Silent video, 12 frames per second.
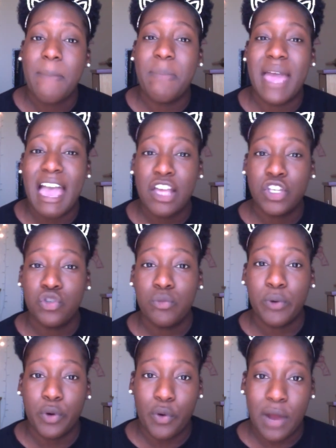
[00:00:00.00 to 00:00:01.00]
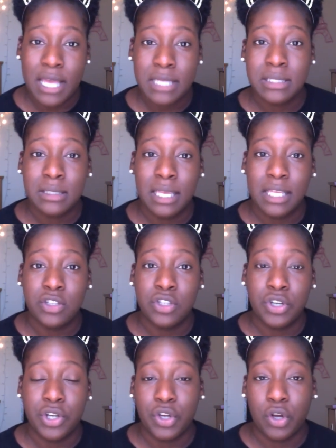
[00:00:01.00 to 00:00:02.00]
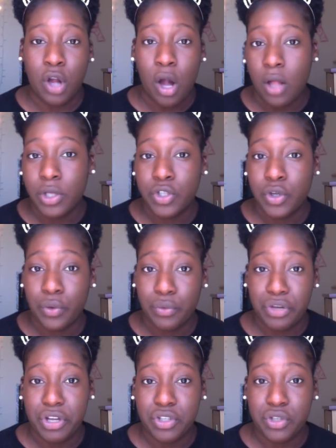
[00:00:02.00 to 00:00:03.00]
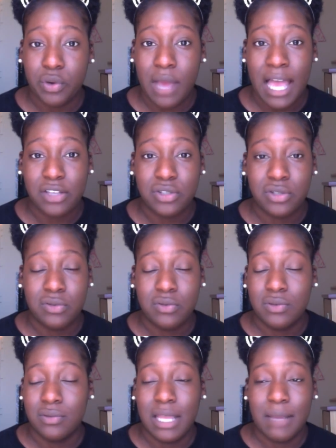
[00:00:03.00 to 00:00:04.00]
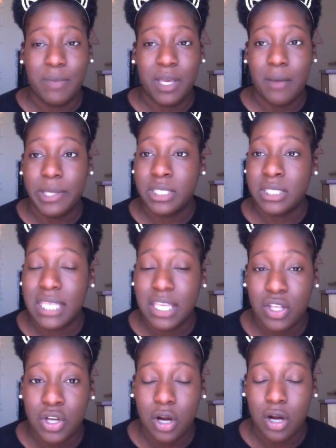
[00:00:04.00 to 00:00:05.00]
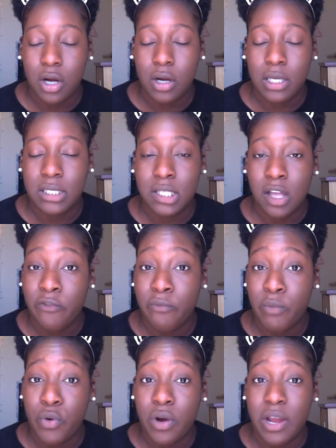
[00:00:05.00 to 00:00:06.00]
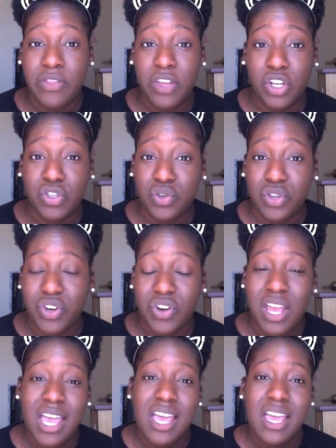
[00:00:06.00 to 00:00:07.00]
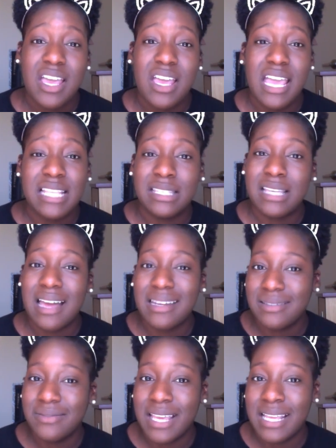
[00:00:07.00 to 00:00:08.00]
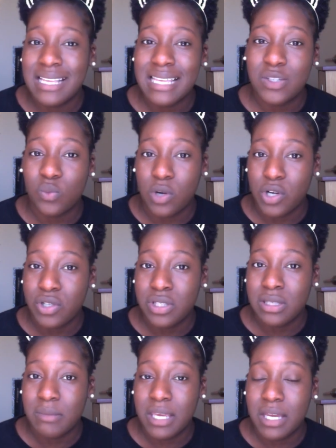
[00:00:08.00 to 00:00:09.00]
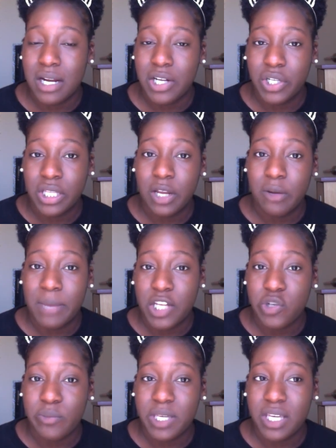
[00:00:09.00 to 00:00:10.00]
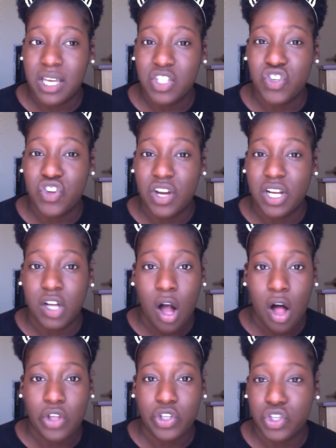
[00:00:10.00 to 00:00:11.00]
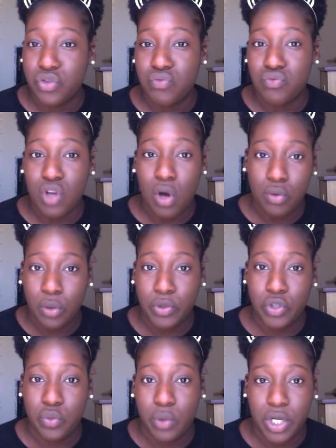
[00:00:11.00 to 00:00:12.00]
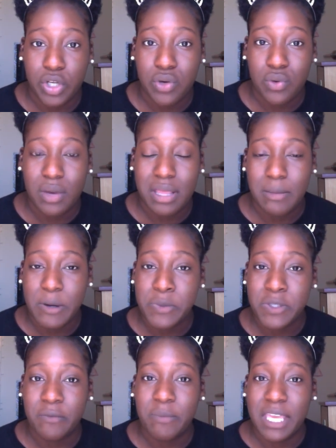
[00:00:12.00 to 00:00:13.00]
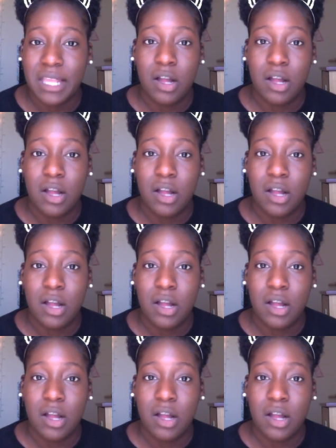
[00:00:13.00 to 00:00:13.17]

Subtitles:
But as you progress like during your college career, so as you like become a senior or a sophomore and then a junior, it gets worse to be an undeclared major, because you're in college and you don't know what you want to do, and the purpose of being in